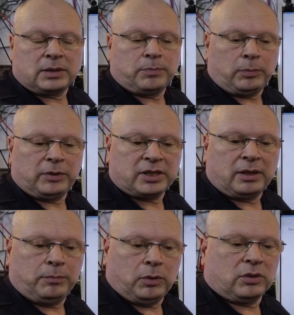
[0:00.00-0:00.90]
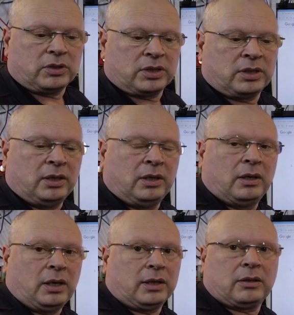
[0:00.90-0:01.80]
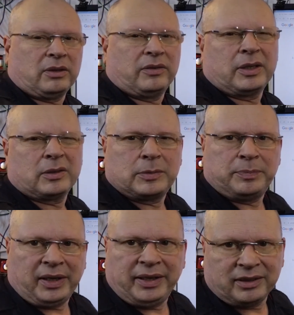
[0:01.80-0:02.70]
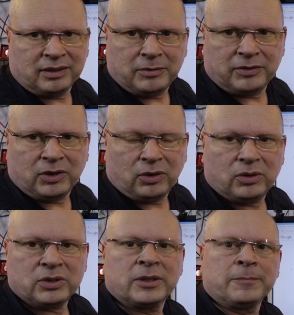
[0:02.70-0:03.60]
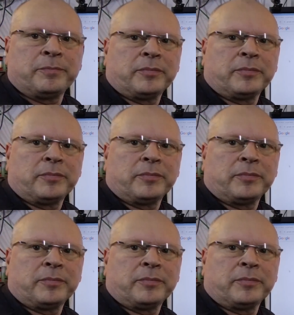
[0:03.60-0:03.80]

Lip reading: publishing books. I don't know if anyone's buying them, of course,